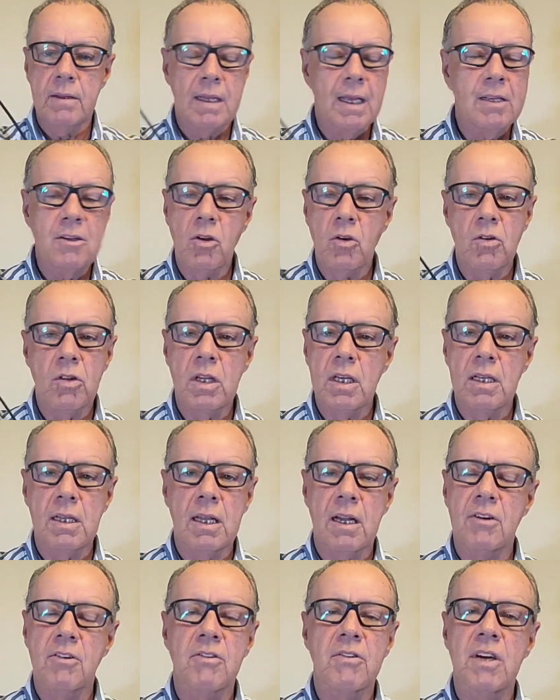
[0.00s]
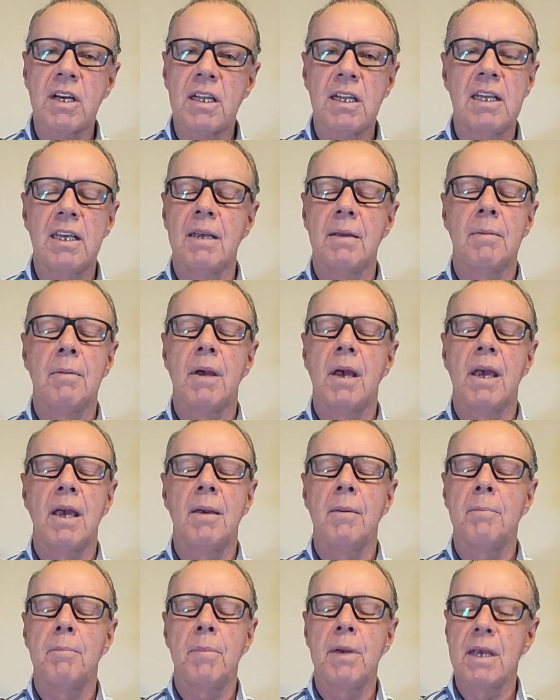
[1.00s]
they don't need a
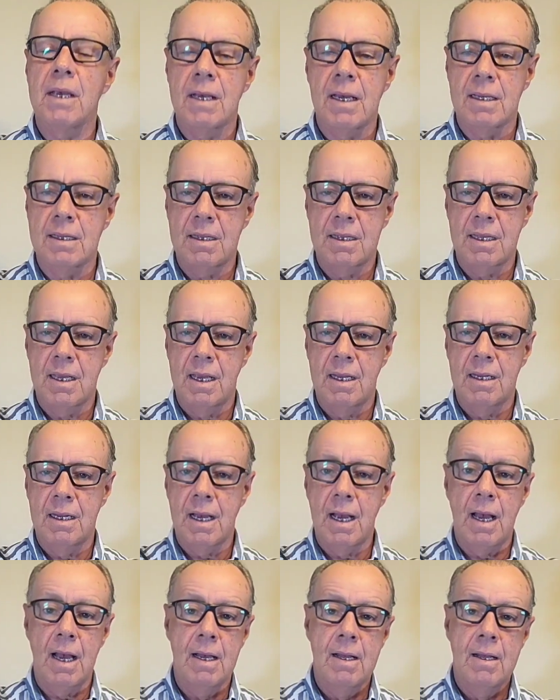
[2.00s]
really big antenna.